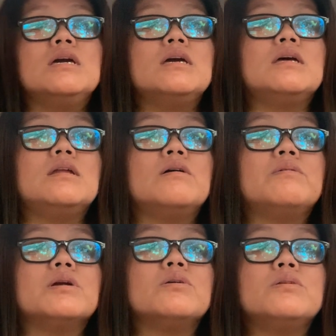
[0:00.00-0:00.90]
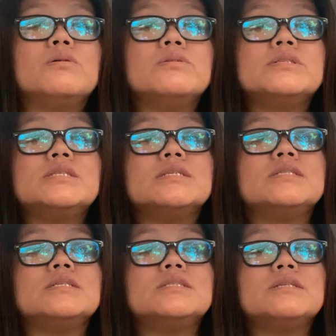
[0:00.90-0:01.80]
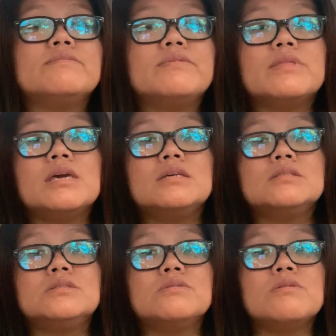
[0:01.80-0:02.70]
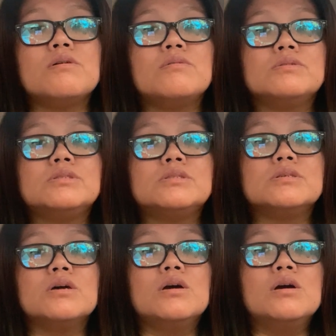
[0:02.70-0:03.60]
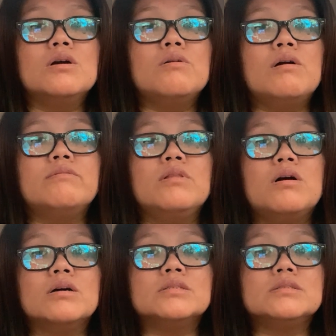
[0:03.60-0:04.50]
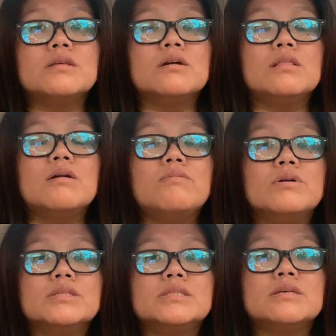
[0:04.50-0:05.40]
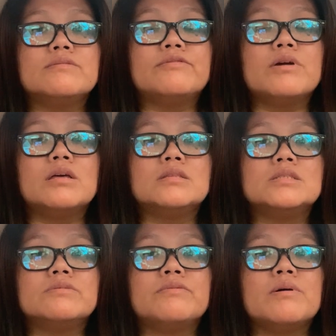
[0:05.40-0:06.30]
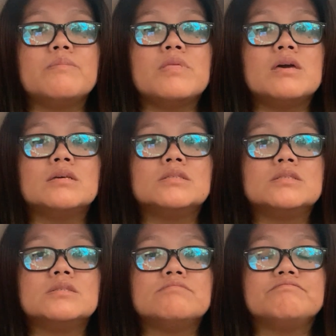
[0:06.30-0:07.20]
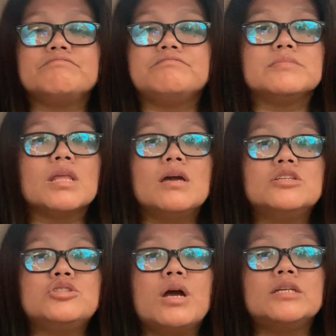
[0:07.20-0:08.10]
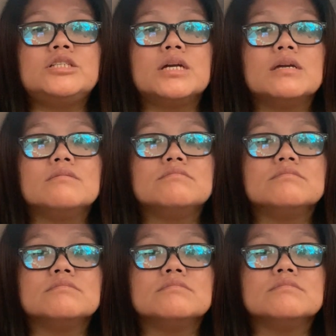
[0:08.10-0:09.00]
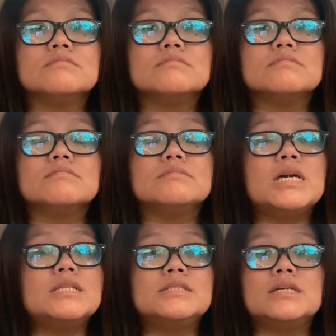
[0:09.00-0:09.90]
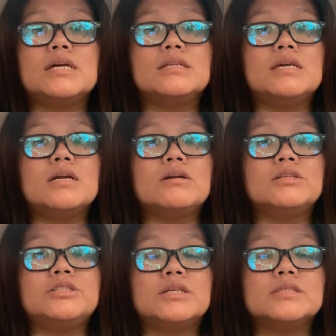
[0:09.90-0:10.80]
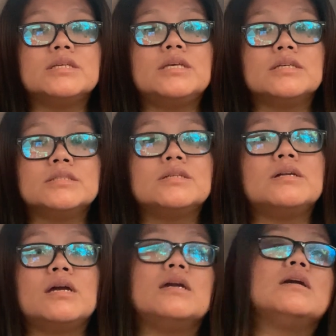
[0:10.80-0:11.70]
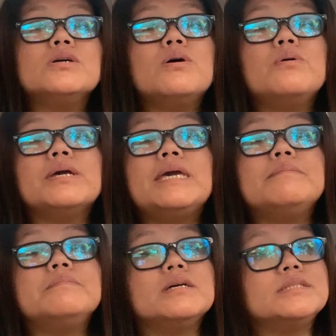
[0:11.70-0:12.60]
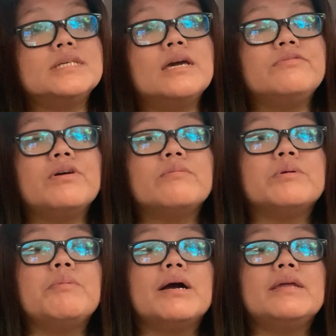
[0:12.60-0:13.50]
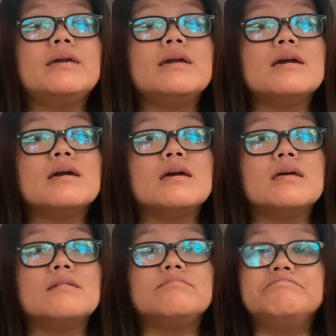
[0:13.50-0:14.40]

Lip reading: And our condolences and sympathies to those who have lost their loved ones and friends from this tragic incident here in Jensen yesterday. So keep safe, everybody, and